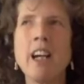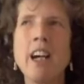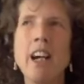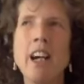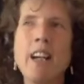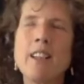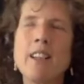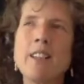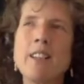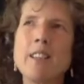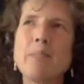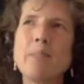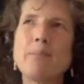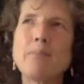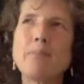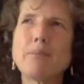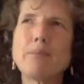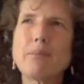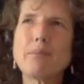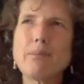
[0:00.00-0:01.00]
And
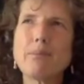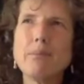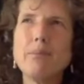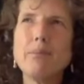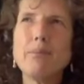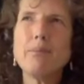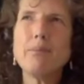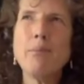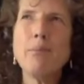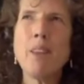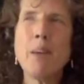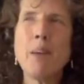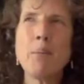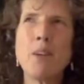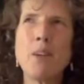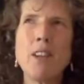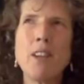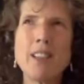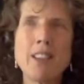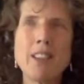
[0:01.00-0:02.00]

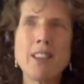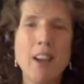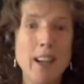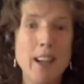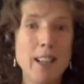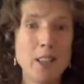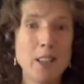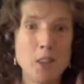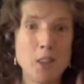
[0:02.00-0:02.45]
not entirely